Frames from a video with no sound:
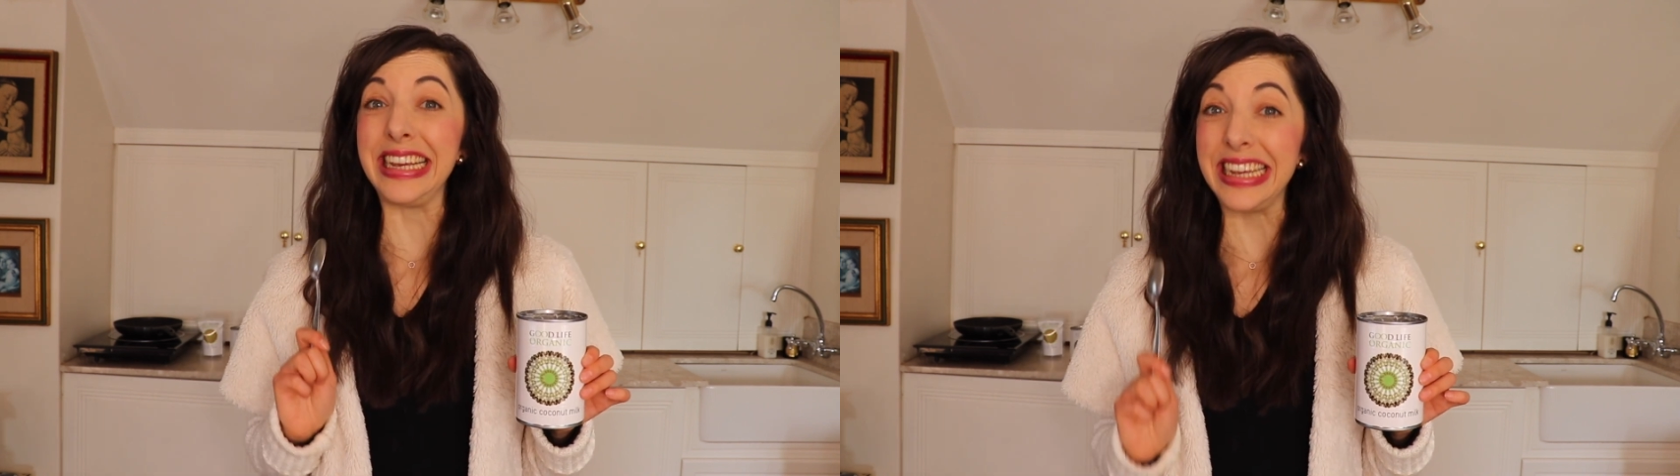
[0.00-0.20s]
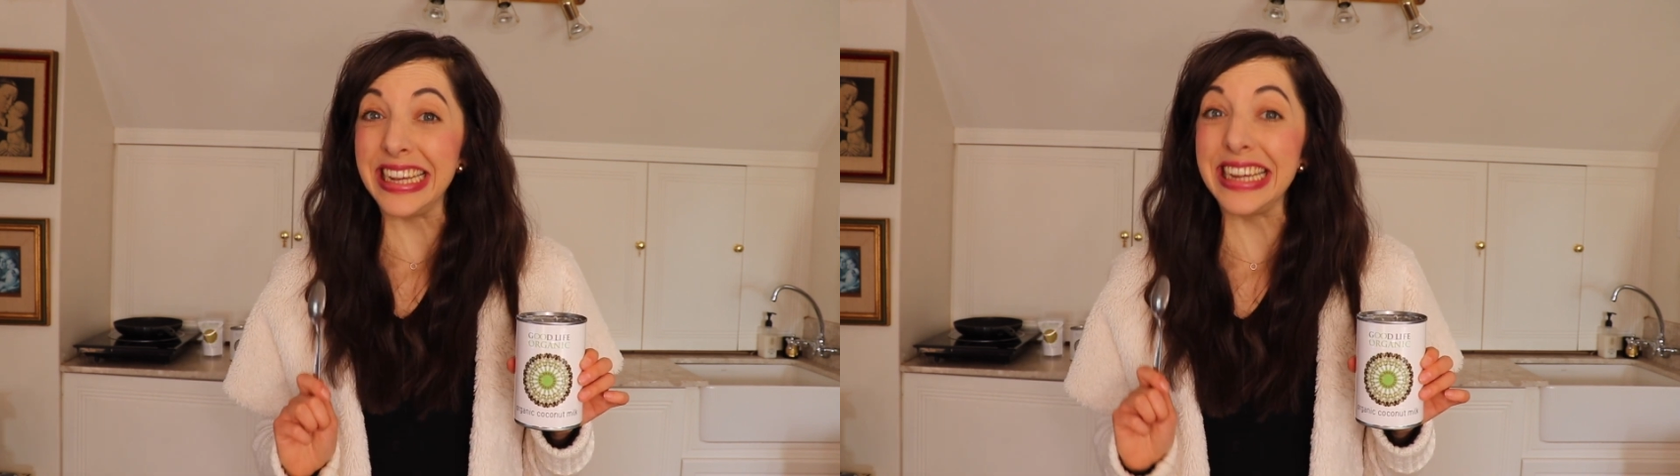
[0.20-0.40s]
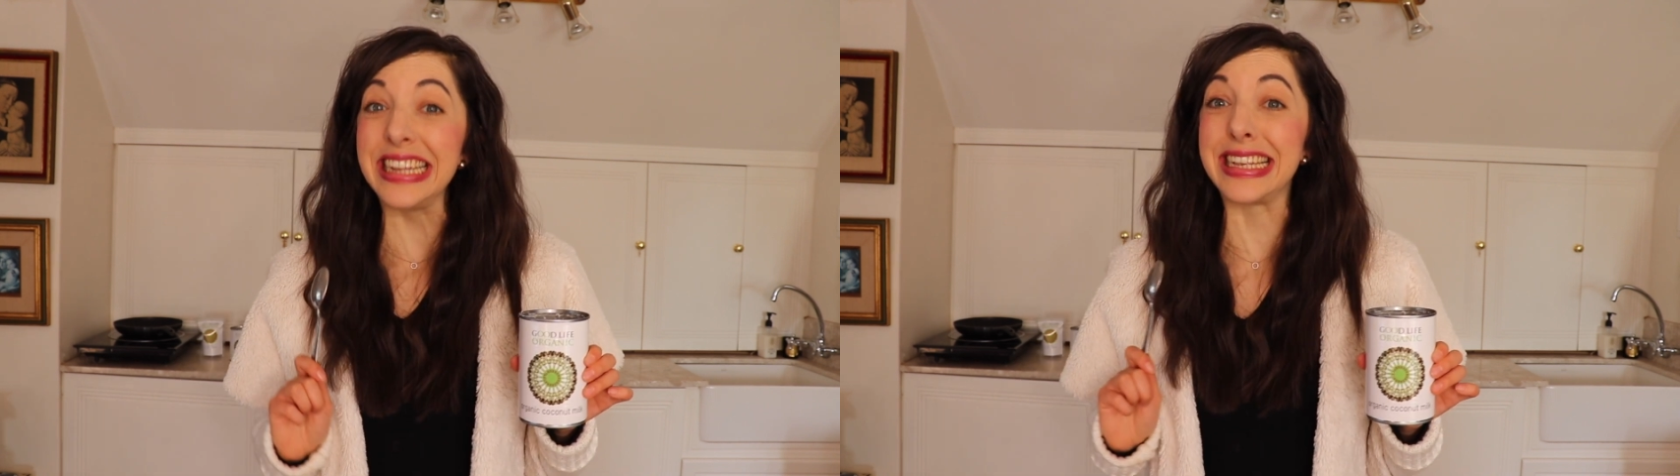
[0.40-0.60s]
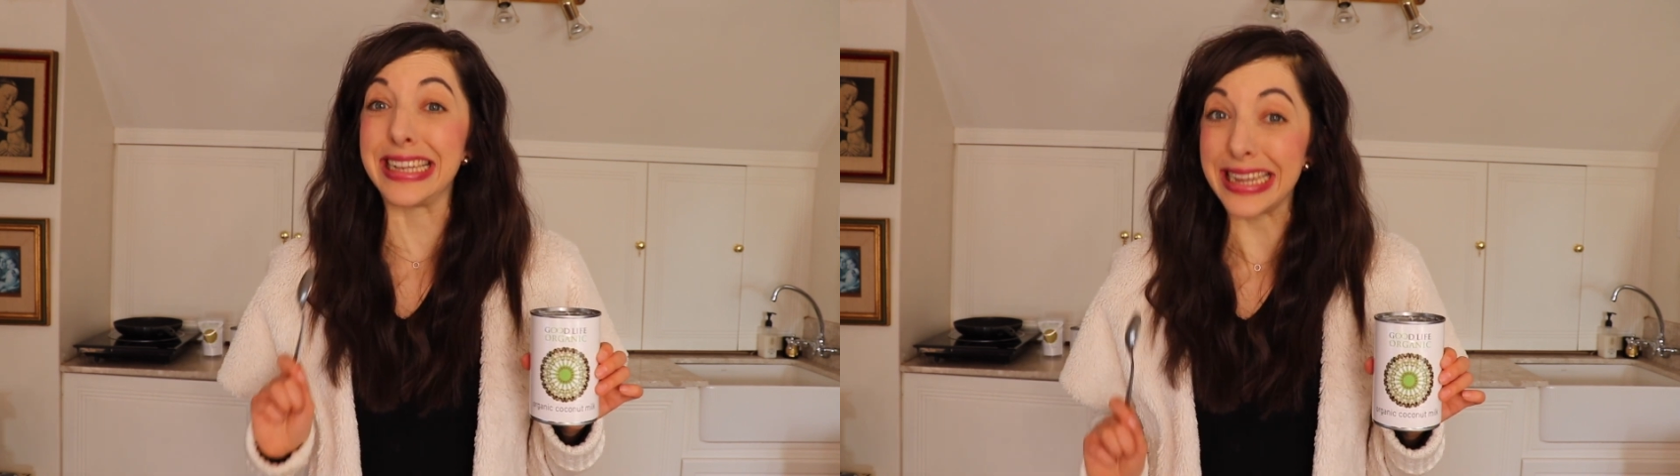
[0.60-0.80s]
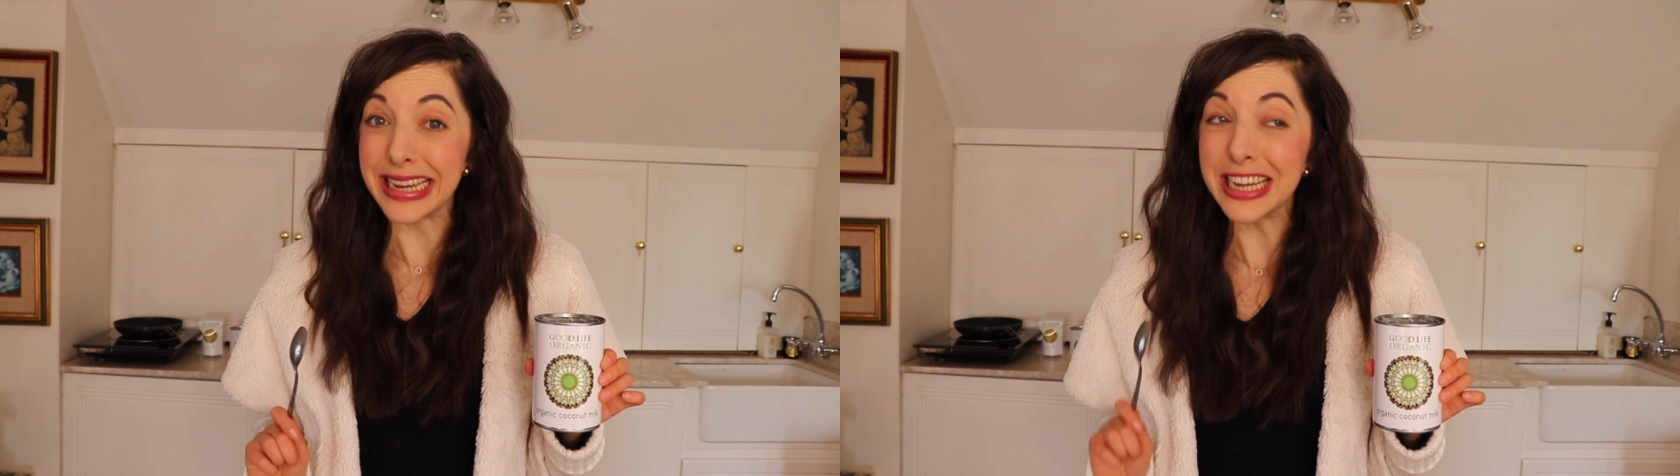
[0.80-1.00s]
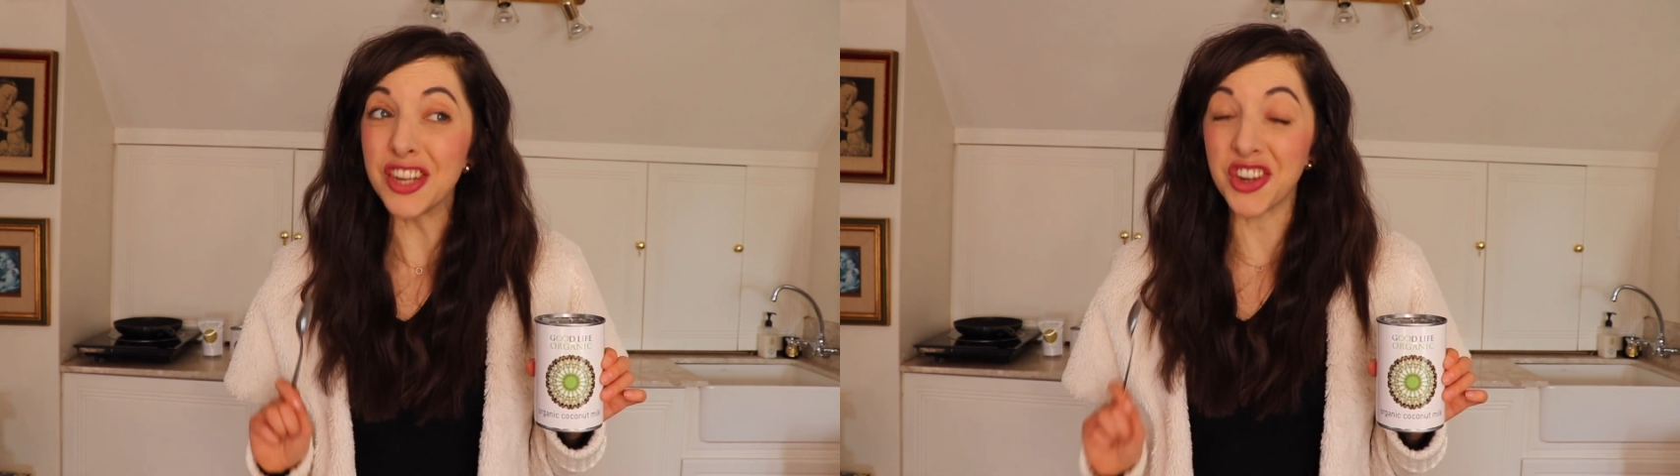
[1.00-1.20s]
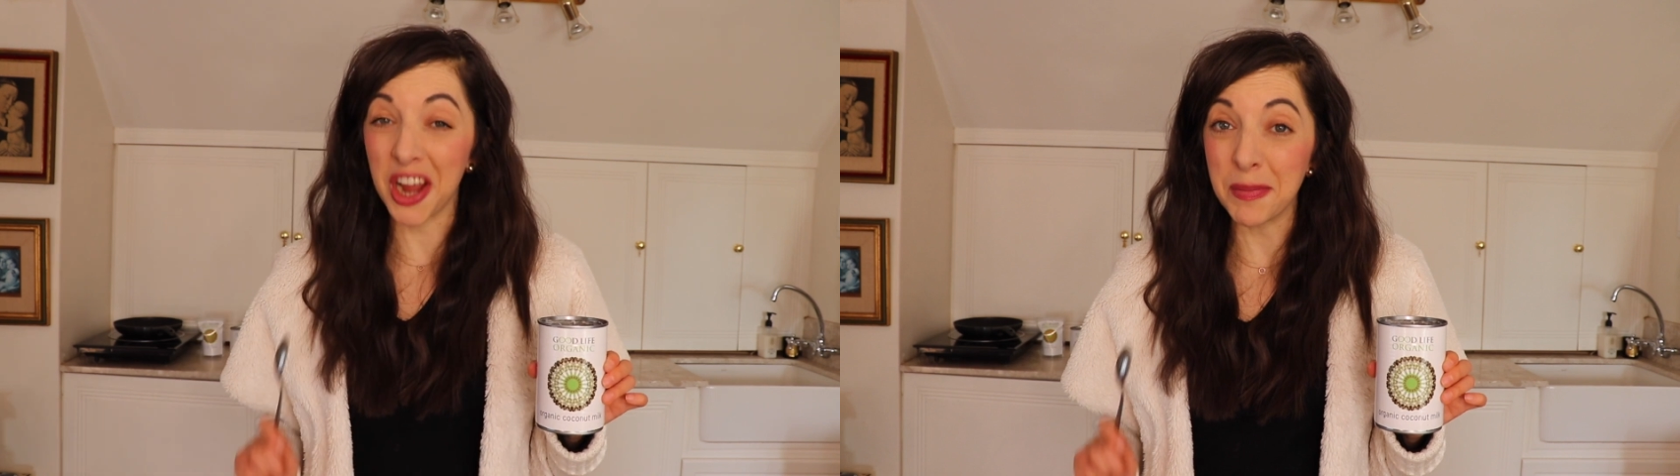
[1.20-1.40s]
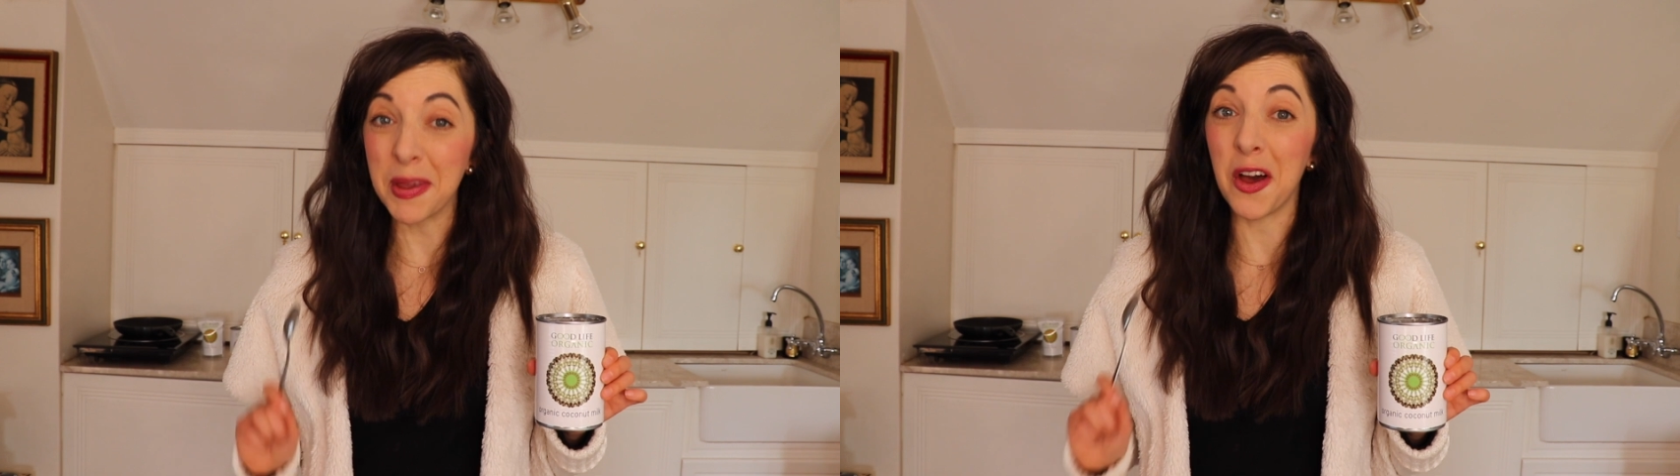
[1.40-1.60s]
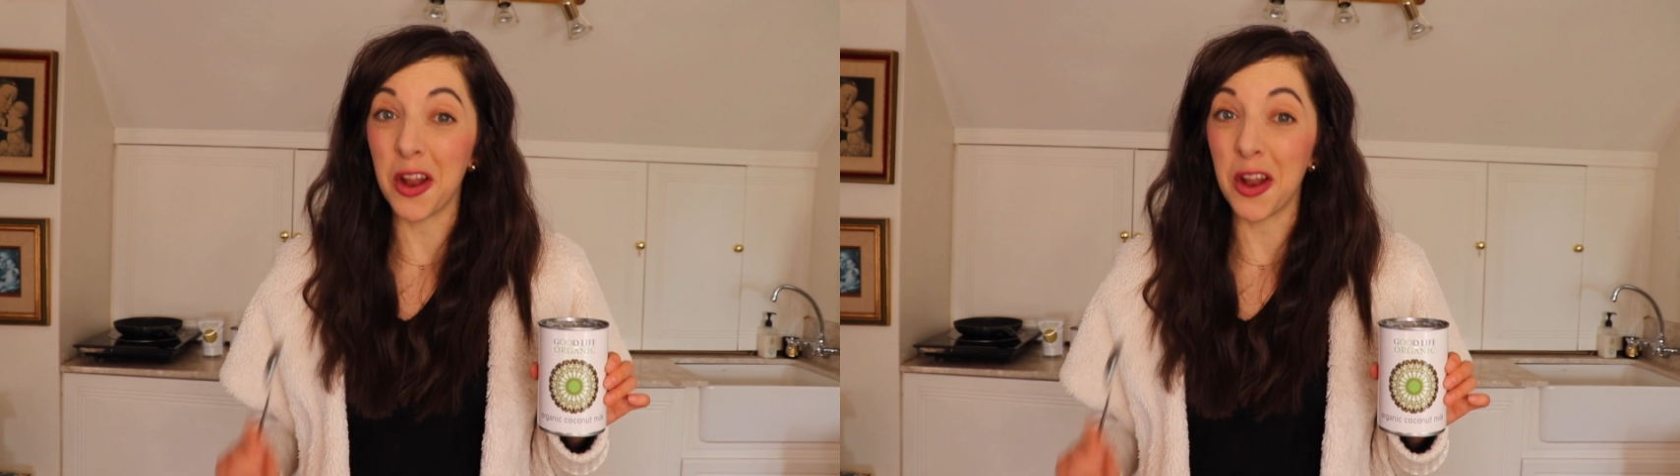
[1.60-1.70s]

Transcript: easy Jamie